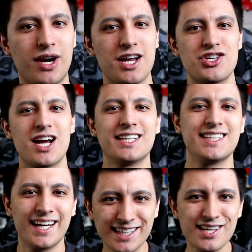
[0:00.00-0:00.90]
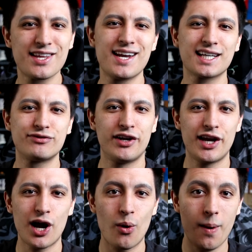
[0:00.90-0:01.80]
catch you guys in the next
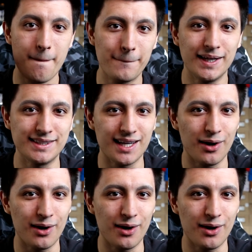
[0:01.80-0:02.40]
video. Peace